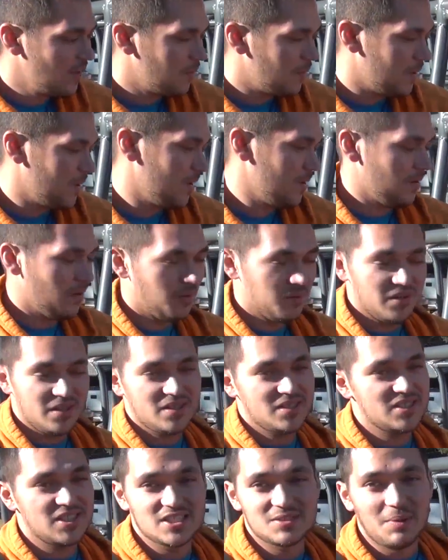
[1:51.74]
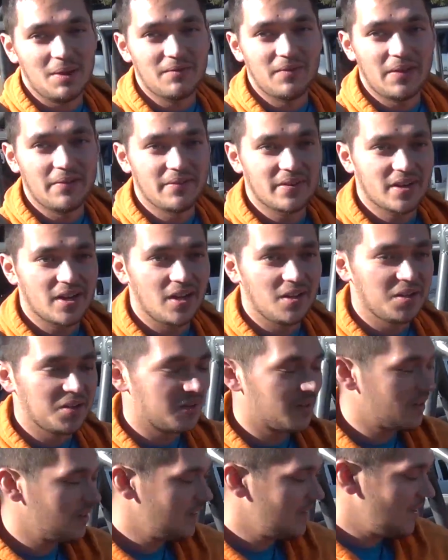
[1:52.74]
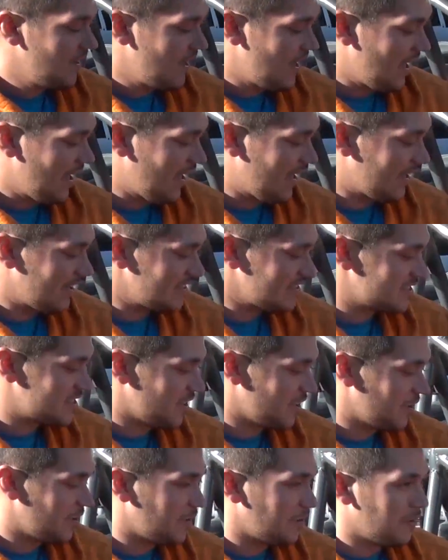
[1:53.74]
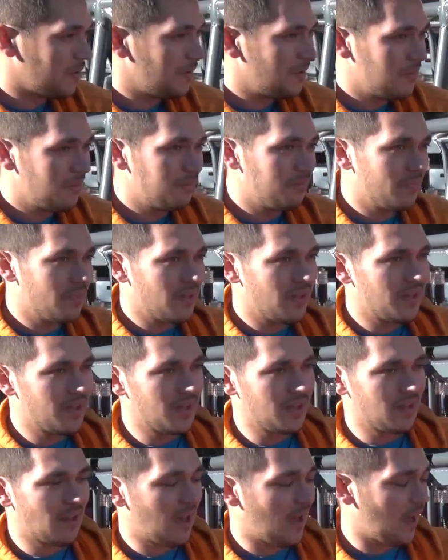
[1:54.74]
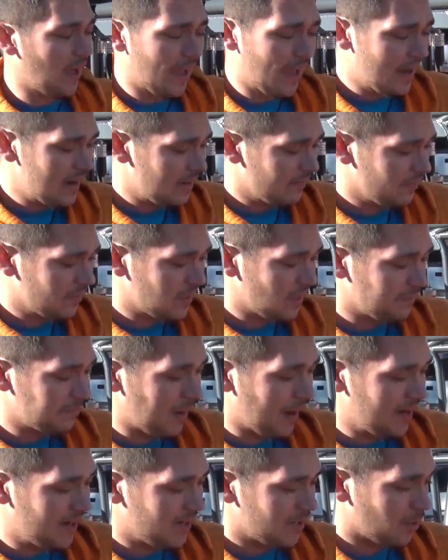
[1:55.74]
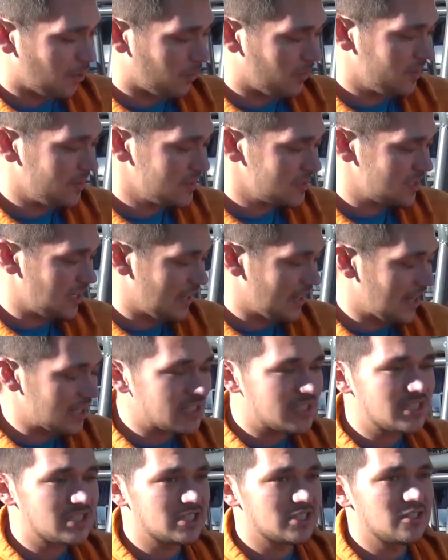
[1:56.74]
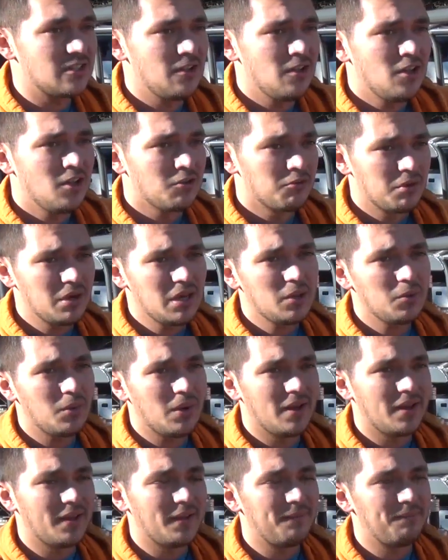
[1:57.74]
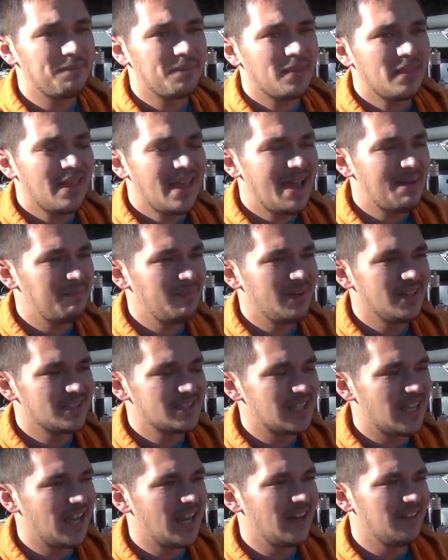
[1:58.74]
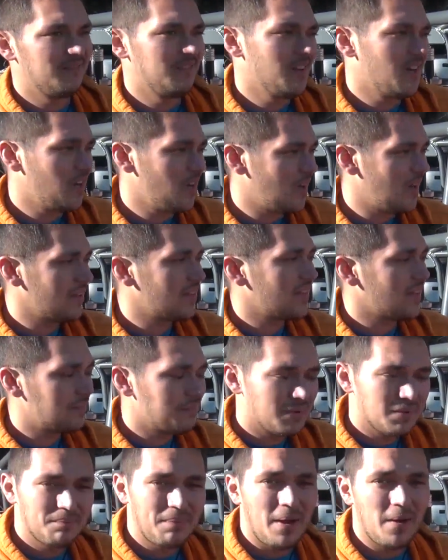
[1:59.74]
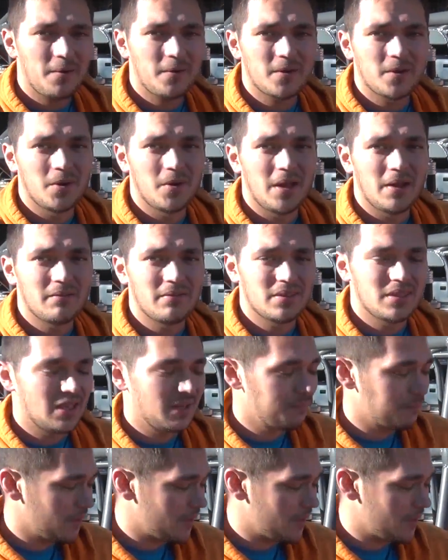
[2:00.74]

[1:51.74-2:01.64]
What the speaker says: Well, orange is my favorite color. And so I had everything painted orange, and that's really what had me decide, you know, I think I'm going to powder coat everything,